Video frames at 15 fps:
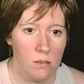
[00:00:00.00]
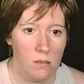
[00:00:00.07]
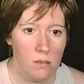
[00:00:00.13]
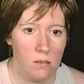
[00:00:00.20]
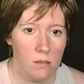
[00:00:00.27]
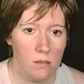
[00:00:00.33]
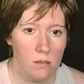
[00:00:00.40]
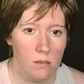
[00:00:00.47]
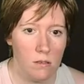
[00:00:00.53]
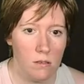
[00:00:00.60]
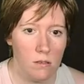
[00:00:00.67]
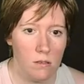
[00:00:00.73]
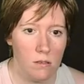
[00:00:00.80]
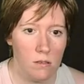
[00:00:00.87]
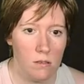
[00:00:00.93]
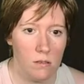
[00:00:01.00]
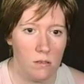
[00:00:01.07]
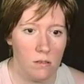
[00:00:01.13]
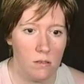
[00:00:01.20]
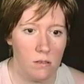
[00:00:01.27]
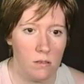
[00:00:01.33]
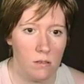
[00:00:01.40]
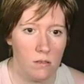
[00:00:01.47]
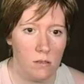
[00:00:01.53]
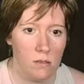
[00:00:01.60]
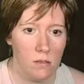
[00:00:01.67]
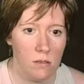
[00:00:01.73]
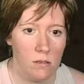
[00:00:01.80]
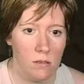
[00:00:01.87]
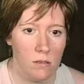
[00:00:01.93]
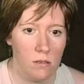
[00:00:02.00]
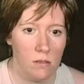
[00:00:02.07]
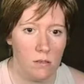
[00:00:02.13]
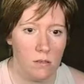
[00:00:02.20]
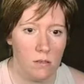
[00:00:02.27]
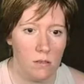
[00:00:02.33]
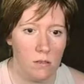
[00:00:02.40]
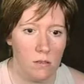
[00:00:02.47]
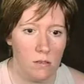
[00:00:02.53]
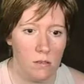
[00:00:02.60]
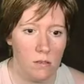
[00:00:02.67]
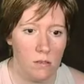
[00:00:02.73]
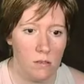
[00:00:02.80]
The person shown says nothing.